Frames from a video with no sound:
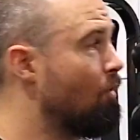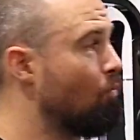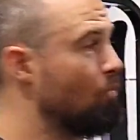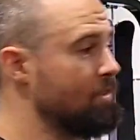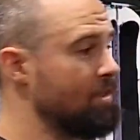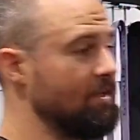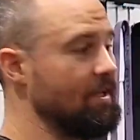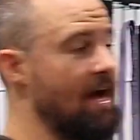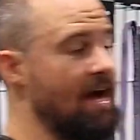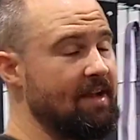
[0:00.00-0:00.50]

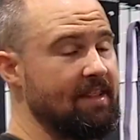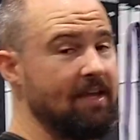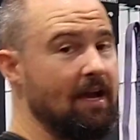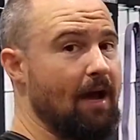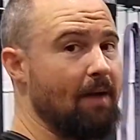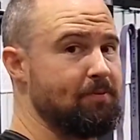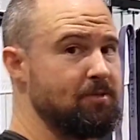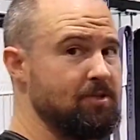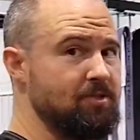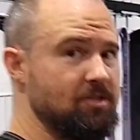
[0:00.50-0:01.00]
with a lot of the
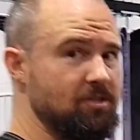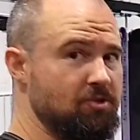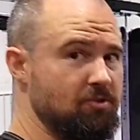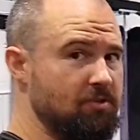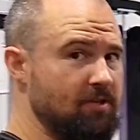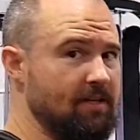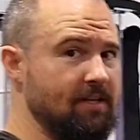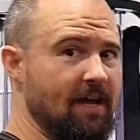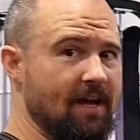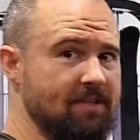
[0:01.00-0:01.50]
options that you
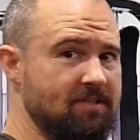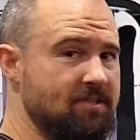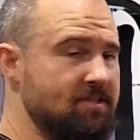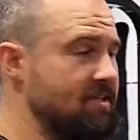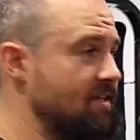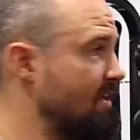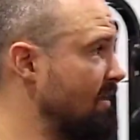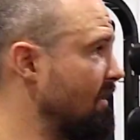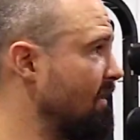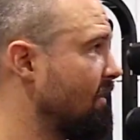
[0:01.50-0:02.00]
did not
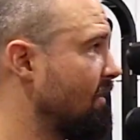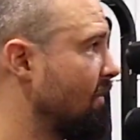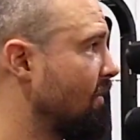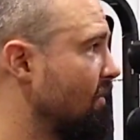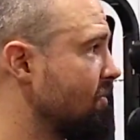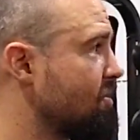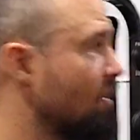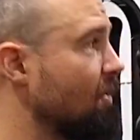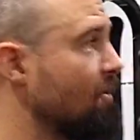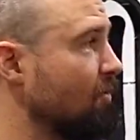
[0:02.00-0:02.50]
see.
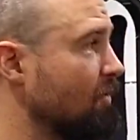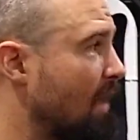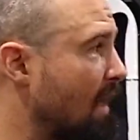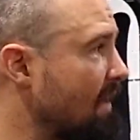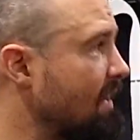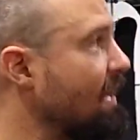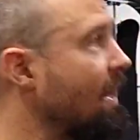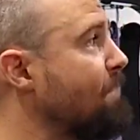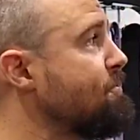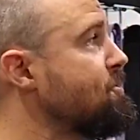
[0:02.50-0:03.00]
Sorry, a lot
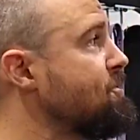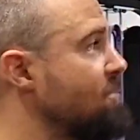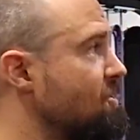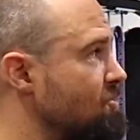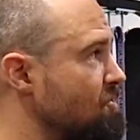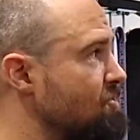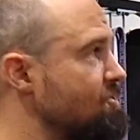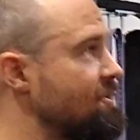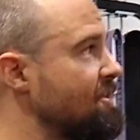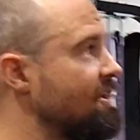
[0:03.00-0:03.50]
of the options that
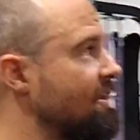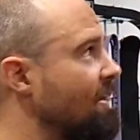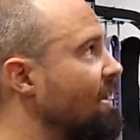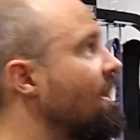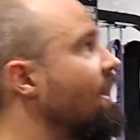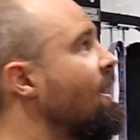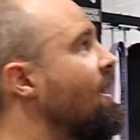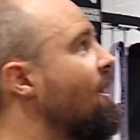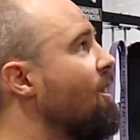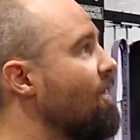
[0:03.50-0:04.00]
you see
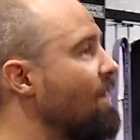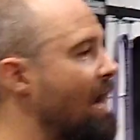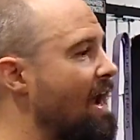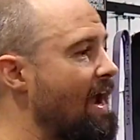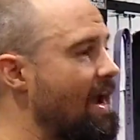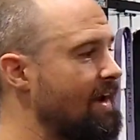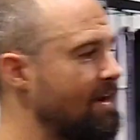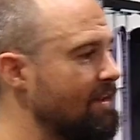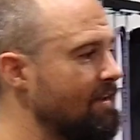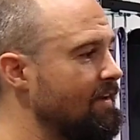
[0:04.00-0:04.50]
are
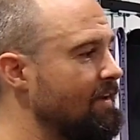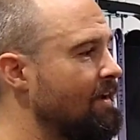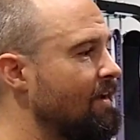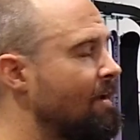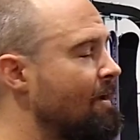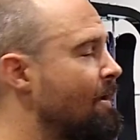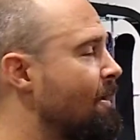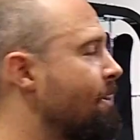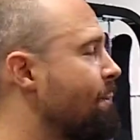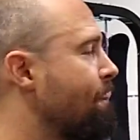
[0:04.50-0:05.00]
added.
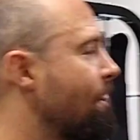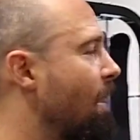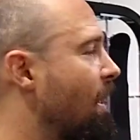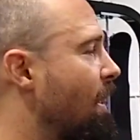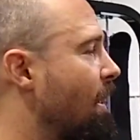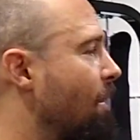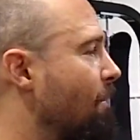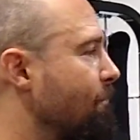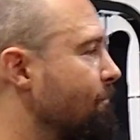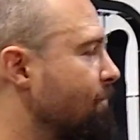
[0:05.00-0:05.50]

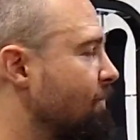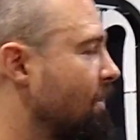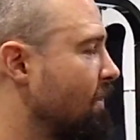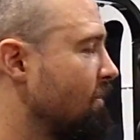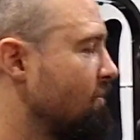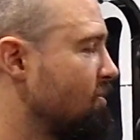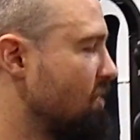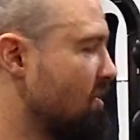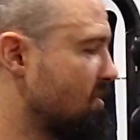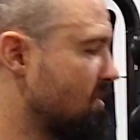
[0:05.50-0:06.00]

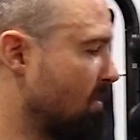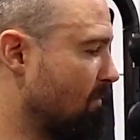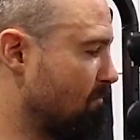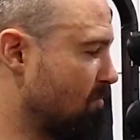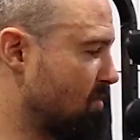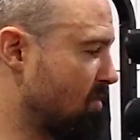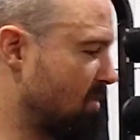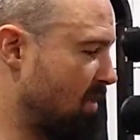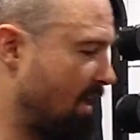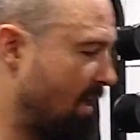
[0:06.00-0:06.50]
Just the
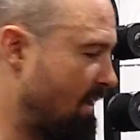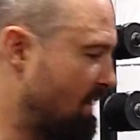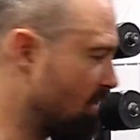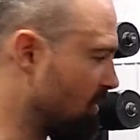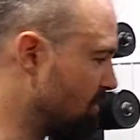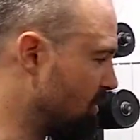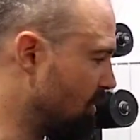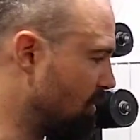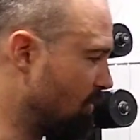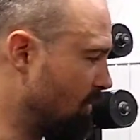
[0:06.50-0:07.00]

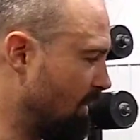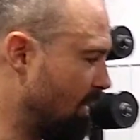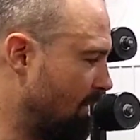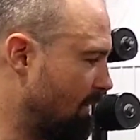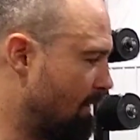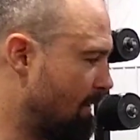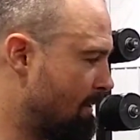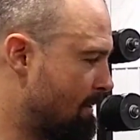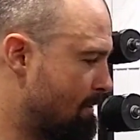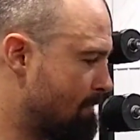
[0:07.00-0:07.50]
standard unit
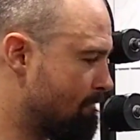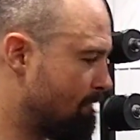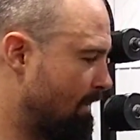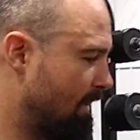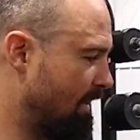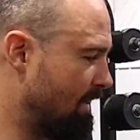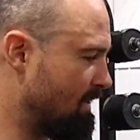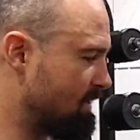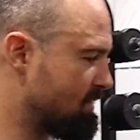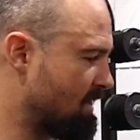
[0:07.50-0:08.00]

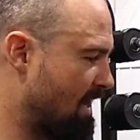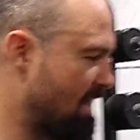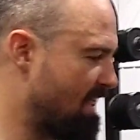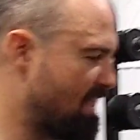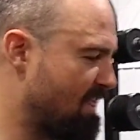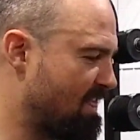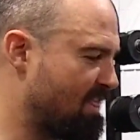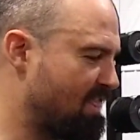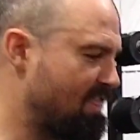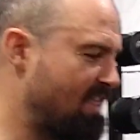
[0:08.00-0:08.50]
is, I
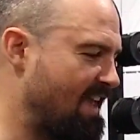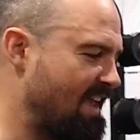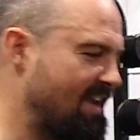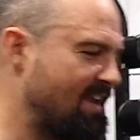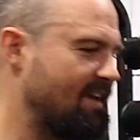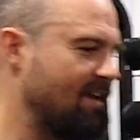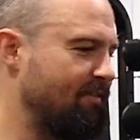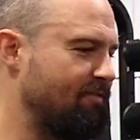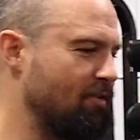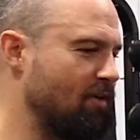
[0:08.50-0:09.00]
think,
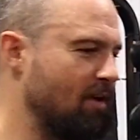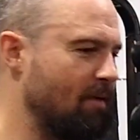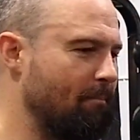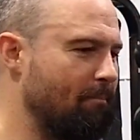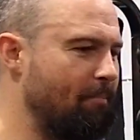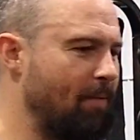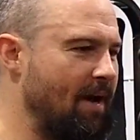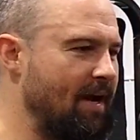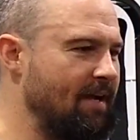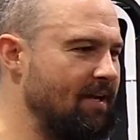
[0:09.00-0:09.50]
if you're going to
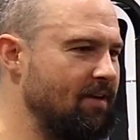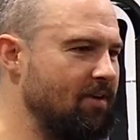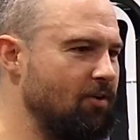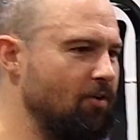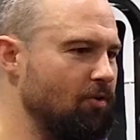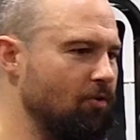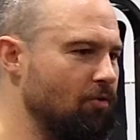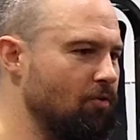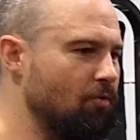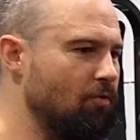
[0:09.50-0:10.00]
buy it
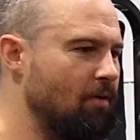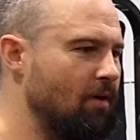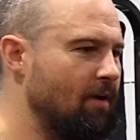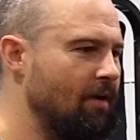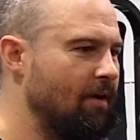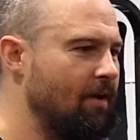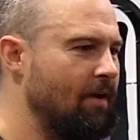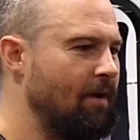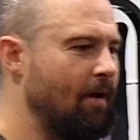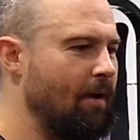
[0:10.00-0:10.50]
new,
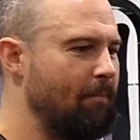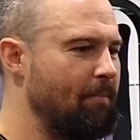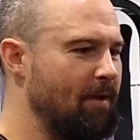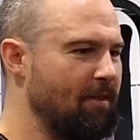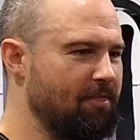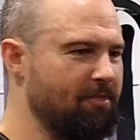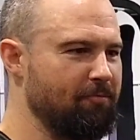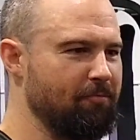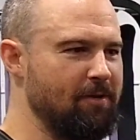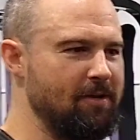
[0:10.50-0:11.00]

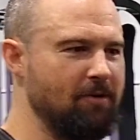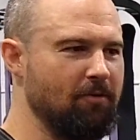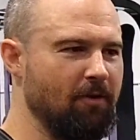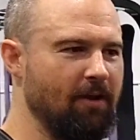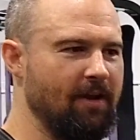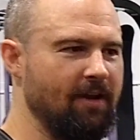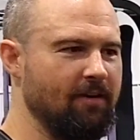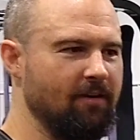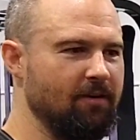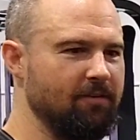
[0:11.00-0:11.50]
about
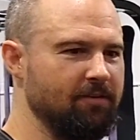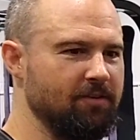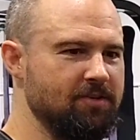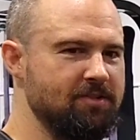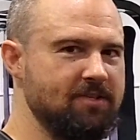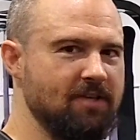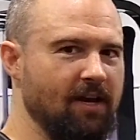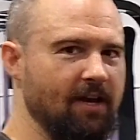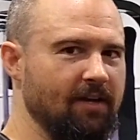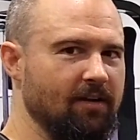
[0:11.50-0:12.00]
$3,000 on their
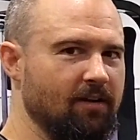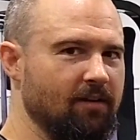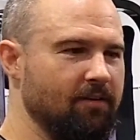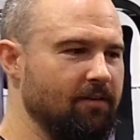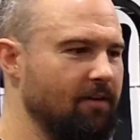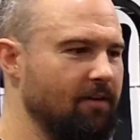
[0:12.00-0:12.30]
site.